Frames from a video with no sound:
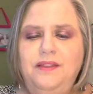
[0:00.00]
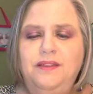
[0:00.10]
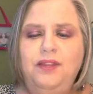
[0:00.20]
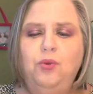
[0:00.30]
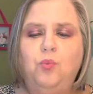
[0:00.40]

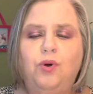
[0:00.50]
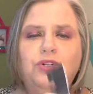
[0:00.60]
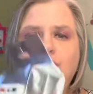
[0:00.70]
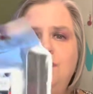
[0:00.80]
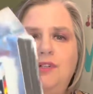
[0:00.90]
The
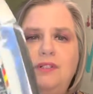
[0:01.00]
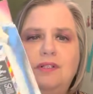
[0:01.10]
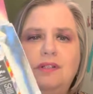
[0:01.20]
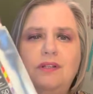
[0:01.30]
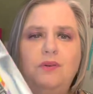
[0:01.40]
wonderful
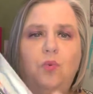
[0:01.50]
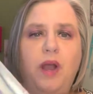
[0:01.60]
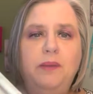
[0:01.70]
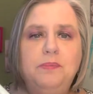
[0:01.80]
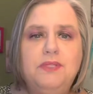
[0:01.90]

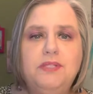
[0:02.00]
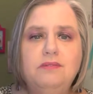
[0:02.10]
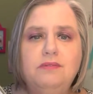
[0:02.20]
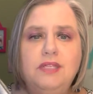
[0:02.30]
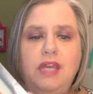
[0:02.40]
wipes
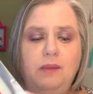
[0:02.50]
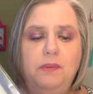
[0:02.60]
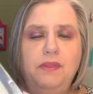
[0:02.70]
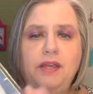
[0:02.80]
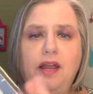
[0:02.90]
to keep
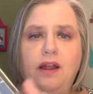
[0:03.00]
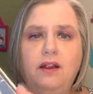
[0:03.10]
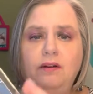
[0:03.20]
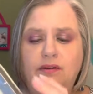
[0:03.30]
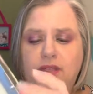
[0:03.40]
in the
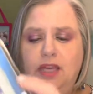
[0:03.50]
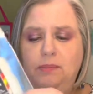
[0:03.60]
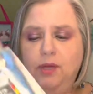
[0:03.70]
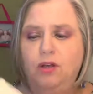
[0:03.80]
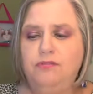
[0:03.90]
car,
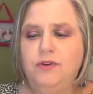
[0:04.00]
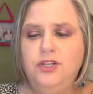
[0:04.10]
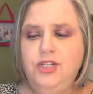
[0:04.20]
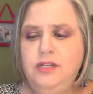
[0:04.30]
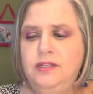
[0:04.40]
keep y'all
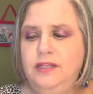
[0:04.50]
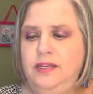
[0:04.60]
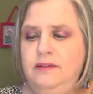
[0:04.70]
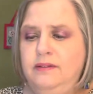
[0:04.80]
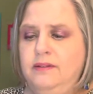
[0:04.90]
fresh and
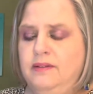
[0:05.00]
clean.